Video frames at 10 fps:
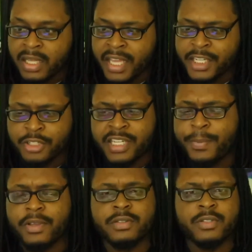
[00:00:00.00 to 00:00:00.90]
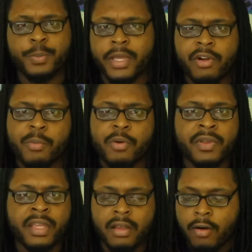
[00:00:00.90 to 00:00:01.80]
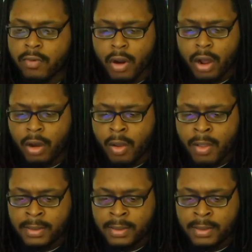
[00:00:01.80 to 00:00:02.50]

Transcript: It's your typical superhero movie overall.